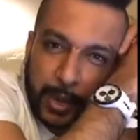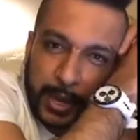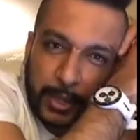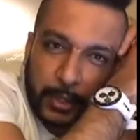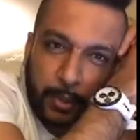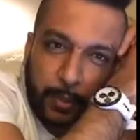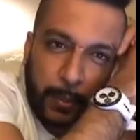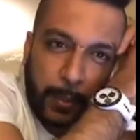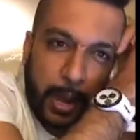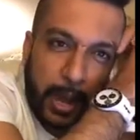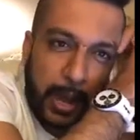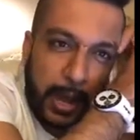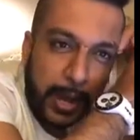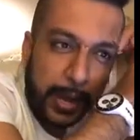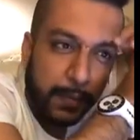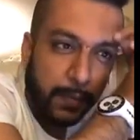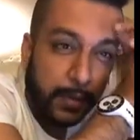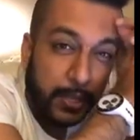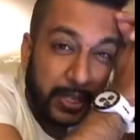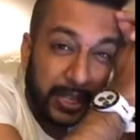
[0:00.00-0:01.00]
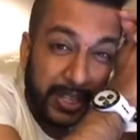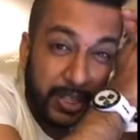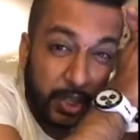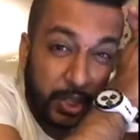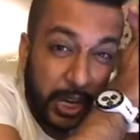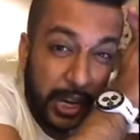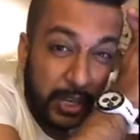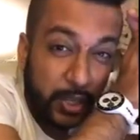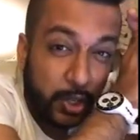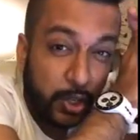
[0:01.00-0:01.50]
where to buy, which
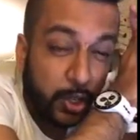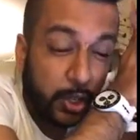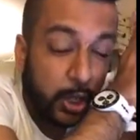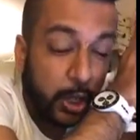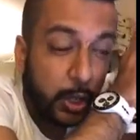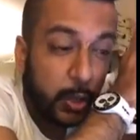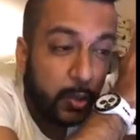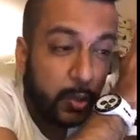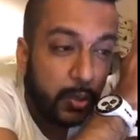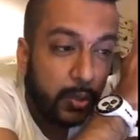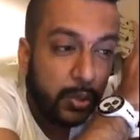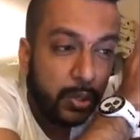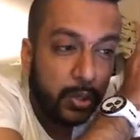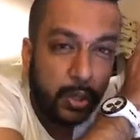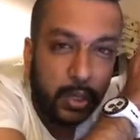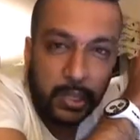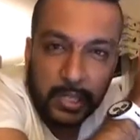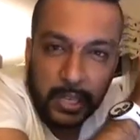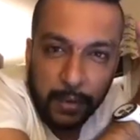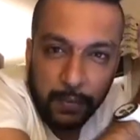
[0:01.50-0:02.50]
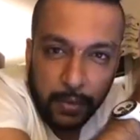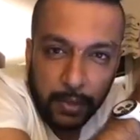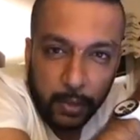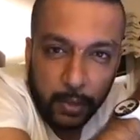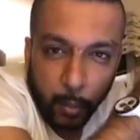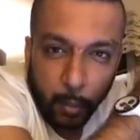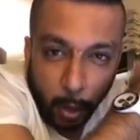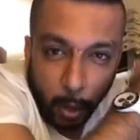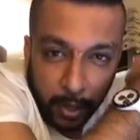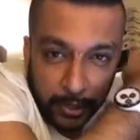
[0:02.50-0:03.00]
exchange to use, the
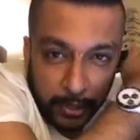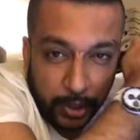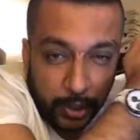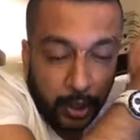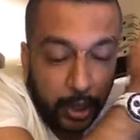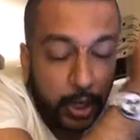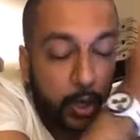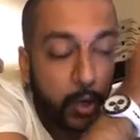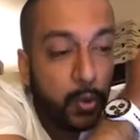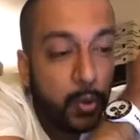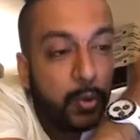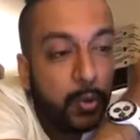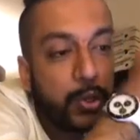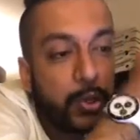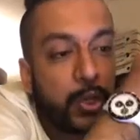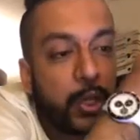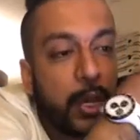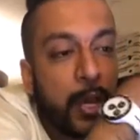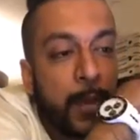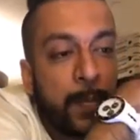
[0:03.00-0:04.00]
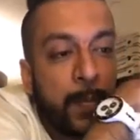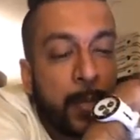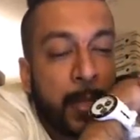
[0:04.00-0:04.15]
safest wallets to use,